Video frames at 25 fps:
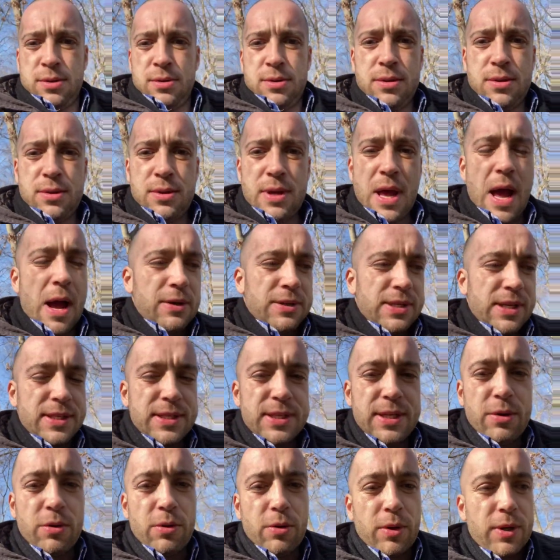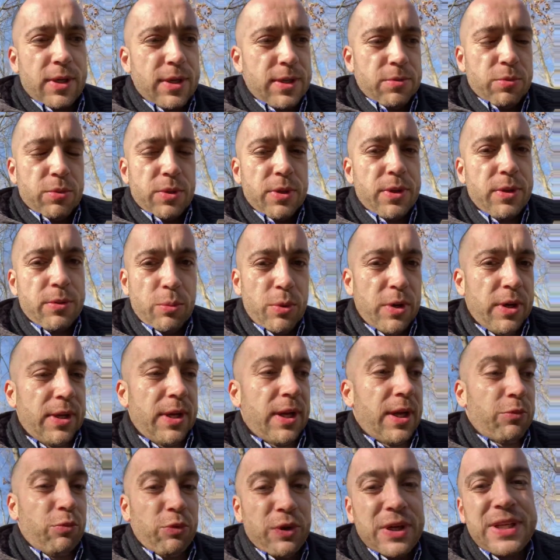How is that 0? Because
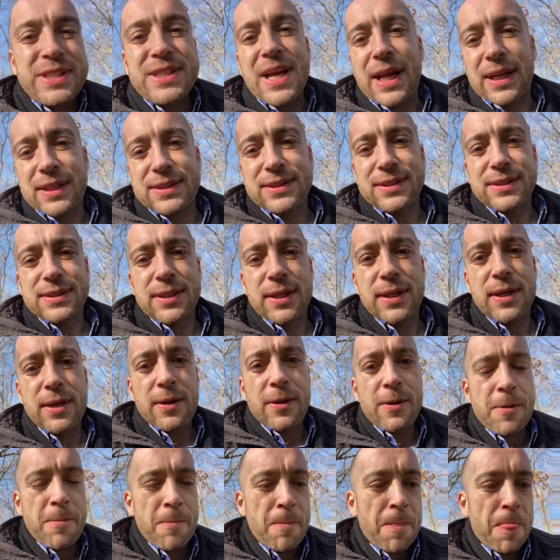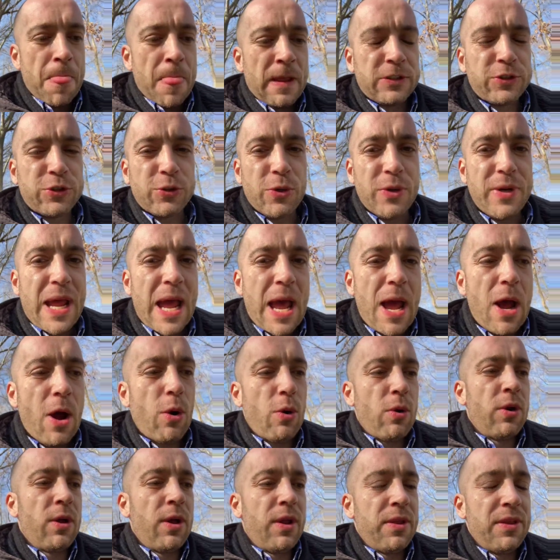it resets. So now
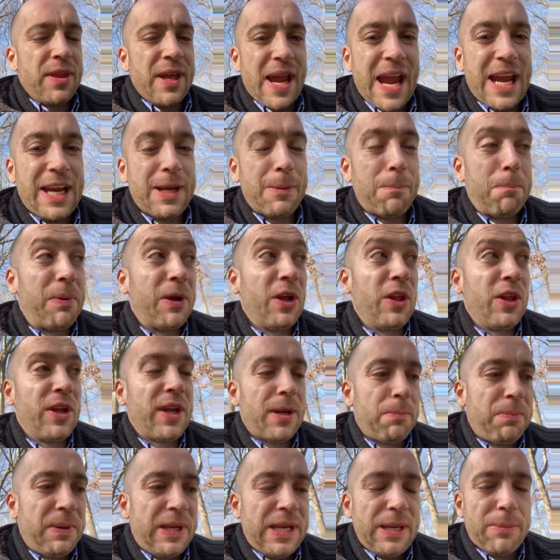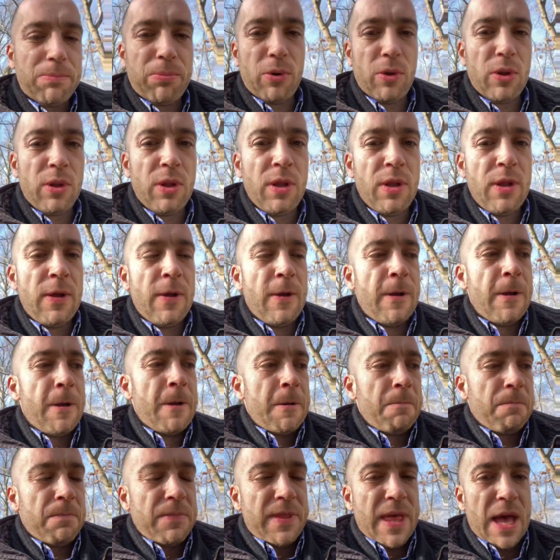the 8 billion people
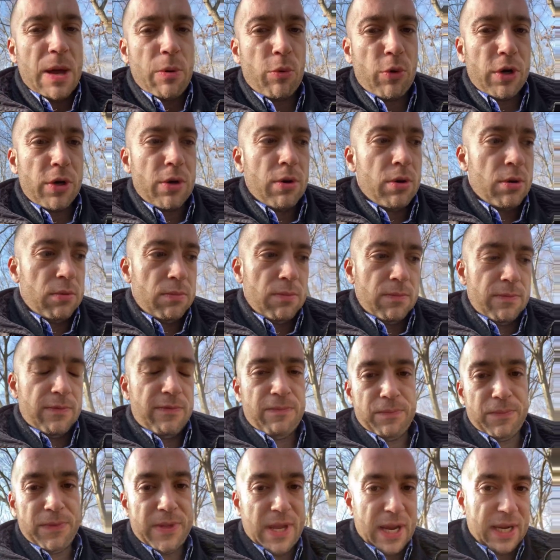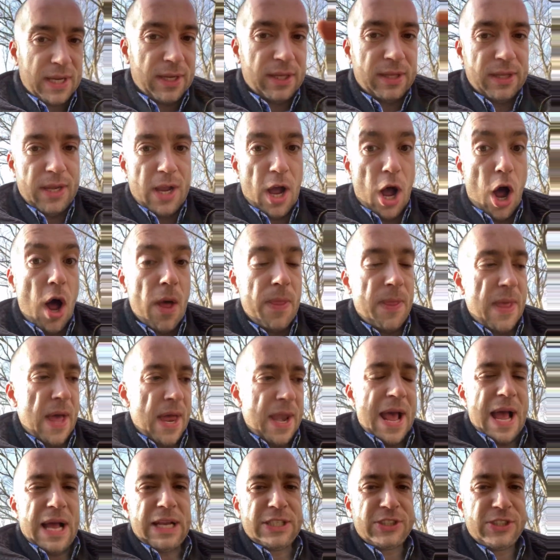that were technically on that
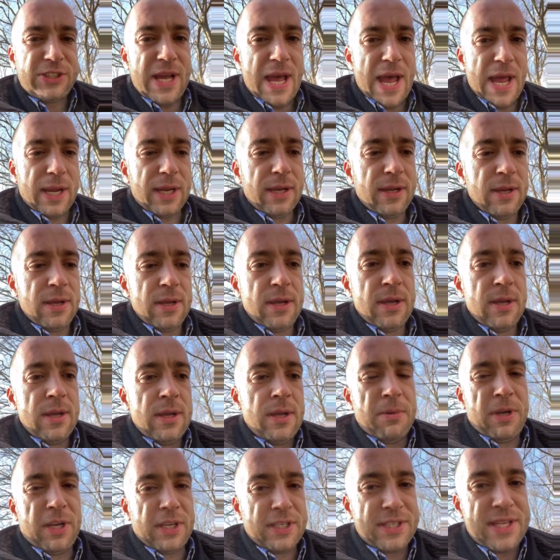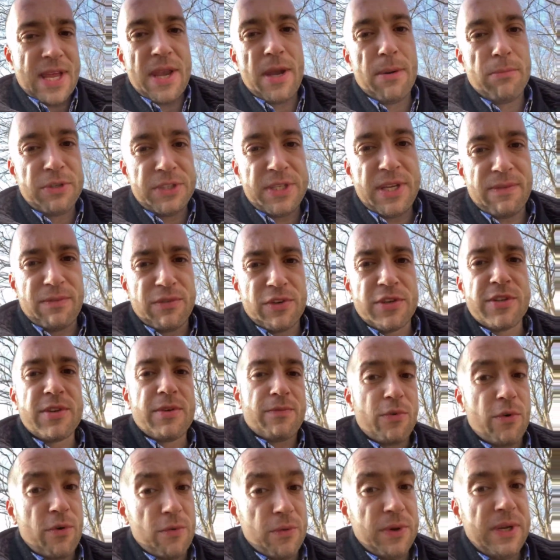hashtag, because that number's there
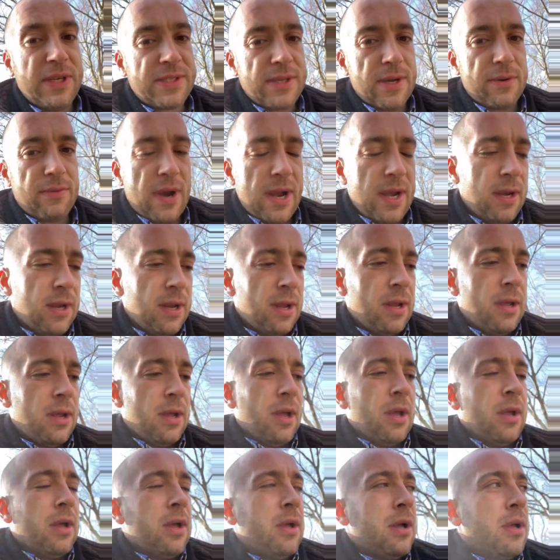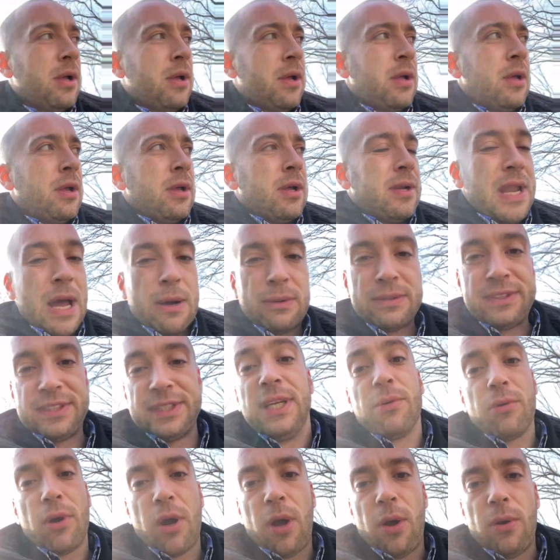for a reason, right? Now it's
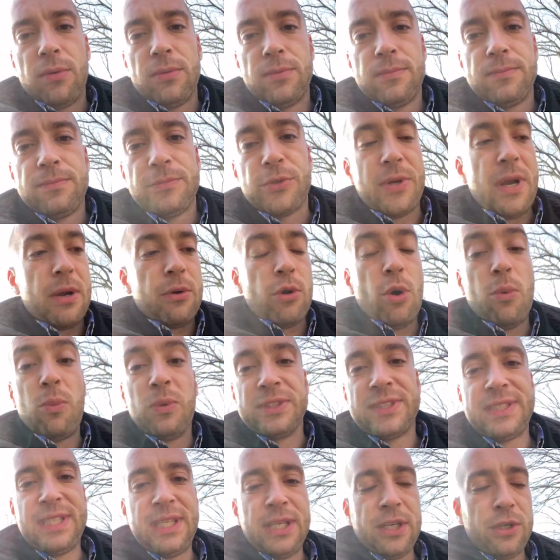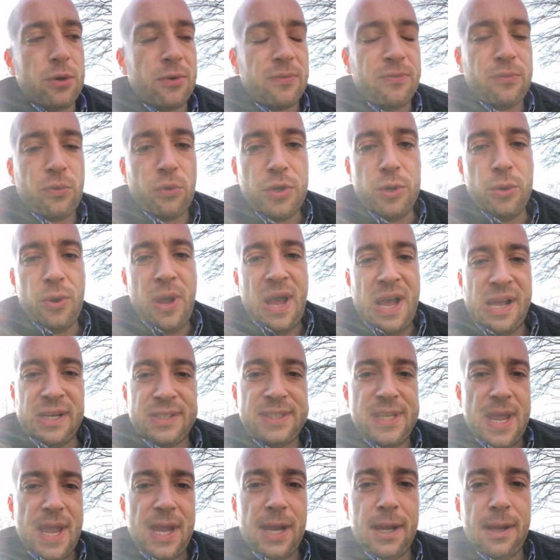0. So now no one's seeing your for you hashtag.